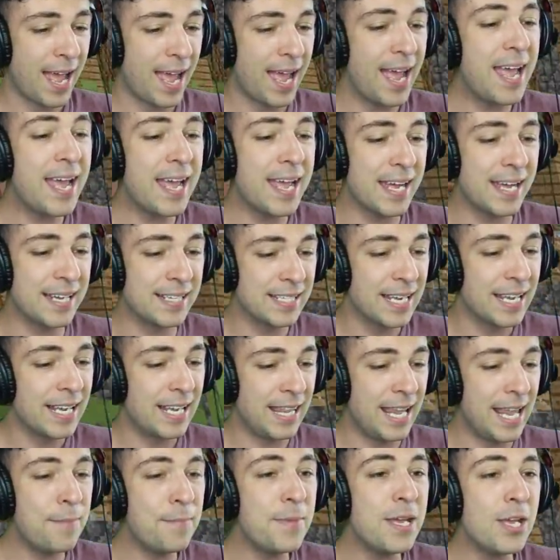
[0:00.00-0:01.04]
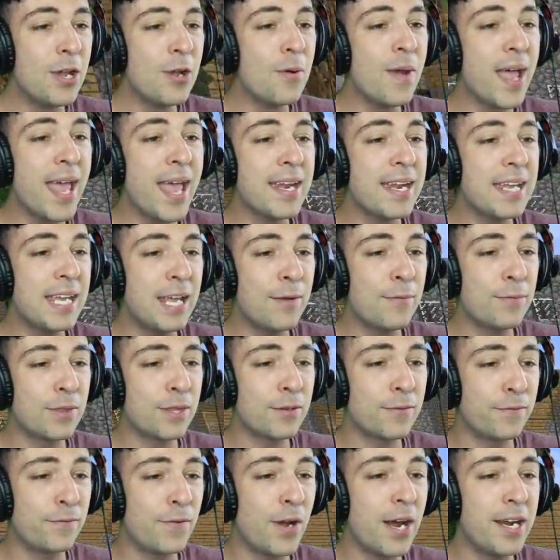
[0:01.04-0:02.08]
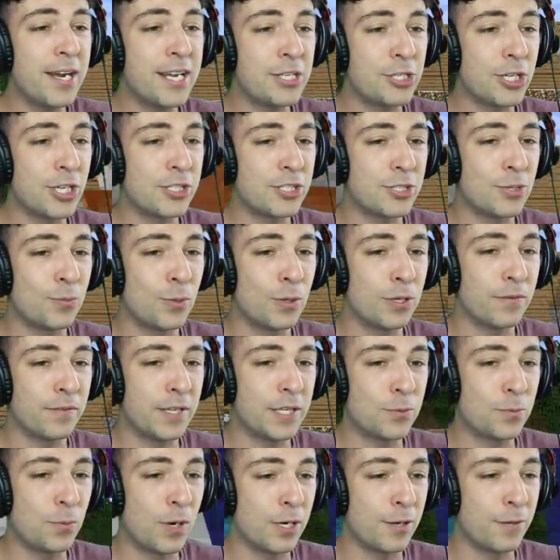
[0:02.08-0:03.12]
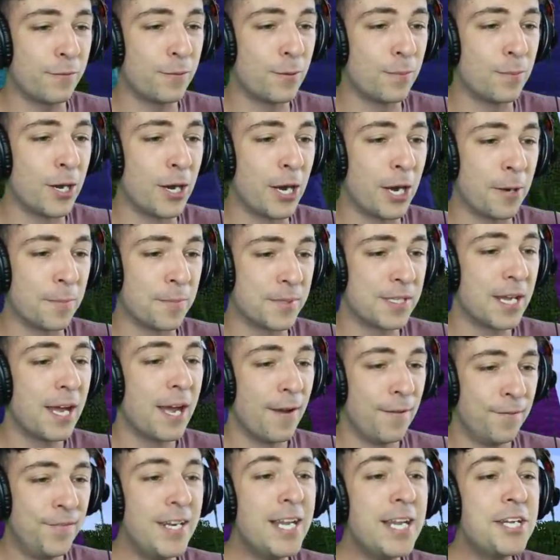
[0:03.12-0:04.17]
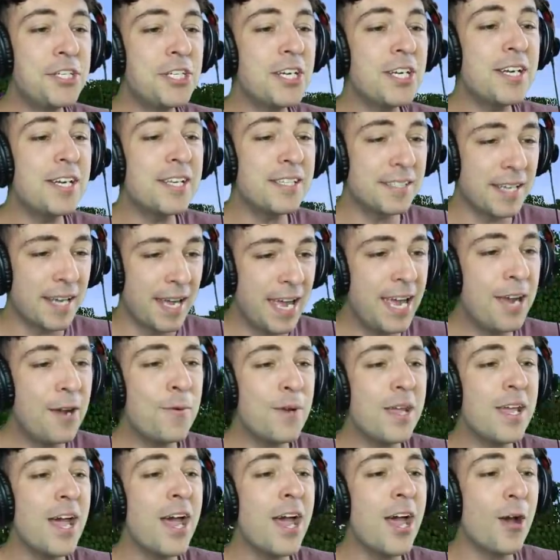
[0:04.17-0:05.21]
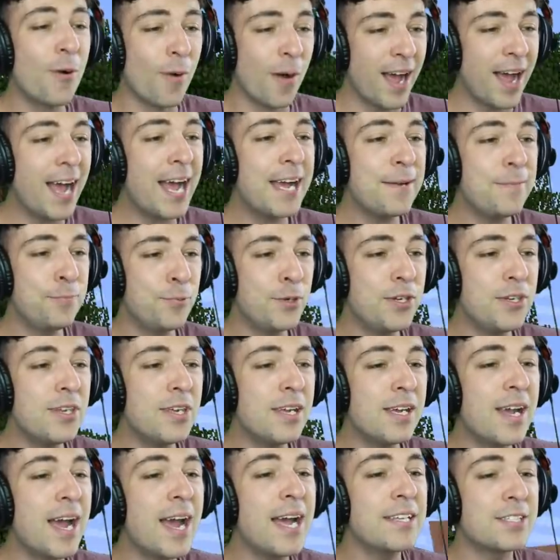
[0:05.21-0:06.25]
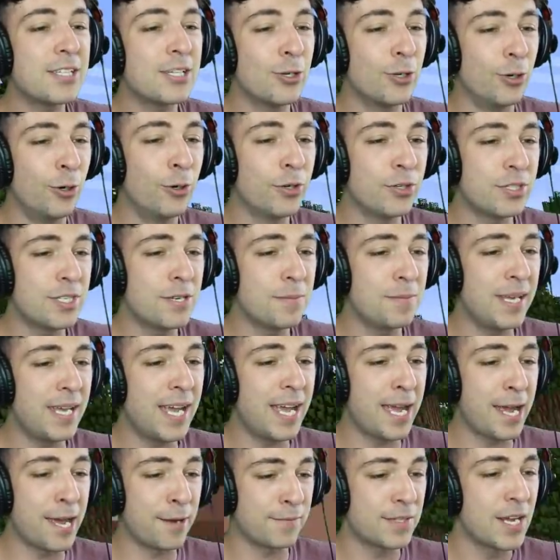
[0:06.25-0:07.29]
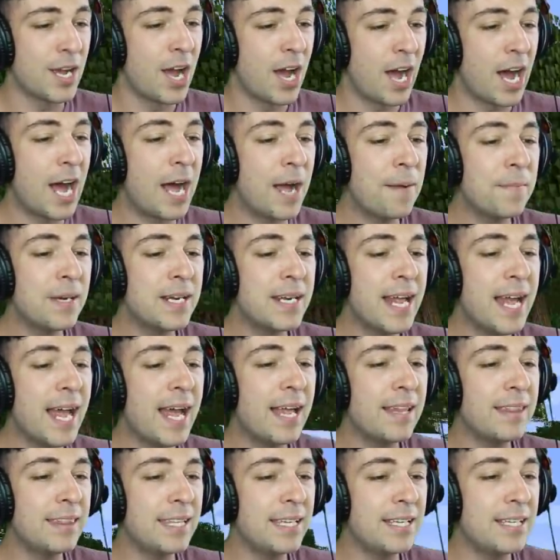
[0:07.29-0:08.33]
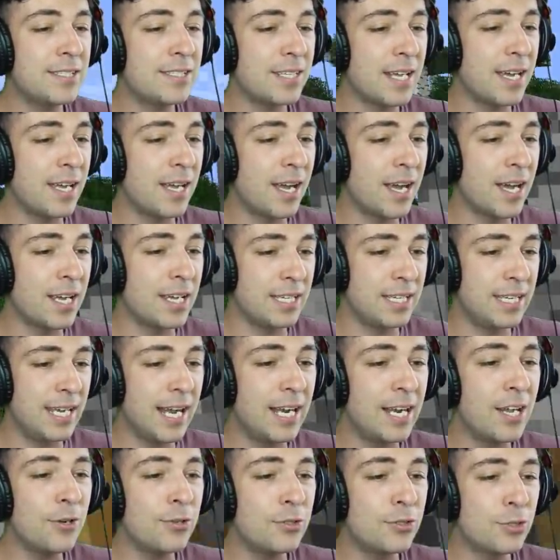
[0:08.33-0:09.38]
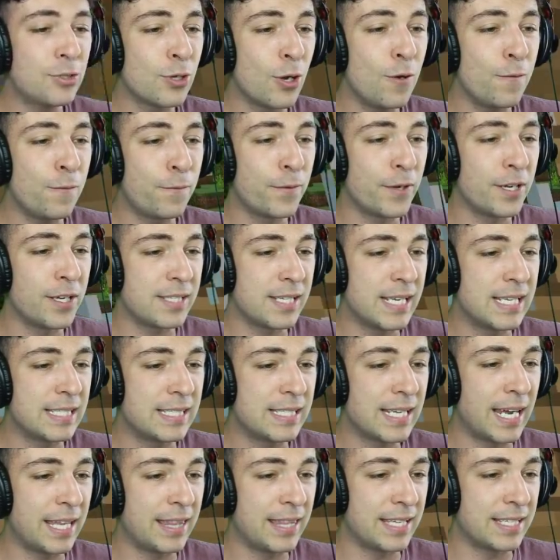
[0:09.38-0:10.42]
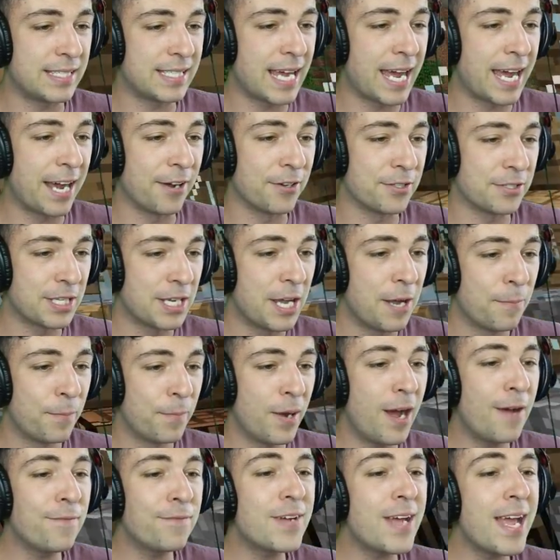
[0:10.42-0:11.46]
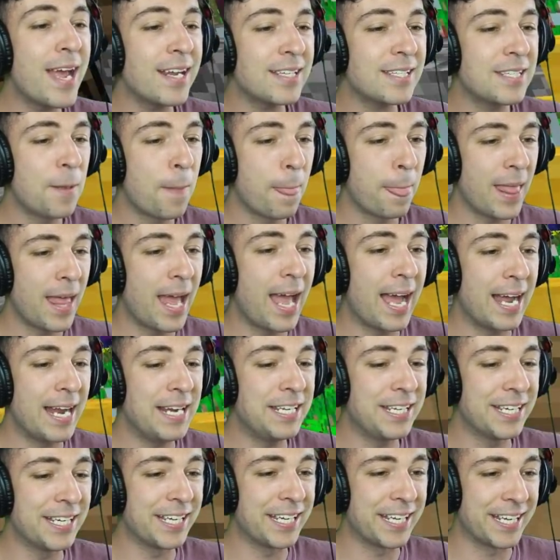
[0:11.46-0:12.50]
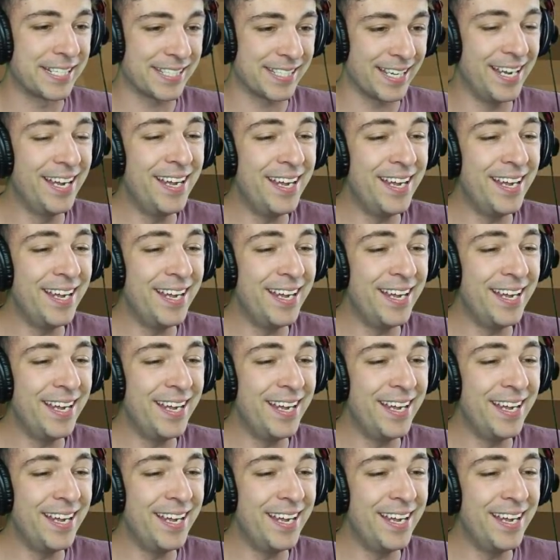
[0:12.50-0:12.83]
And let me go ahead and give the furniture to one of these wonderful mobs. Villagers, here we go. I bring you guys an awesome gift. I'm going to add these yellow sofas inside this house. Perfect. And good.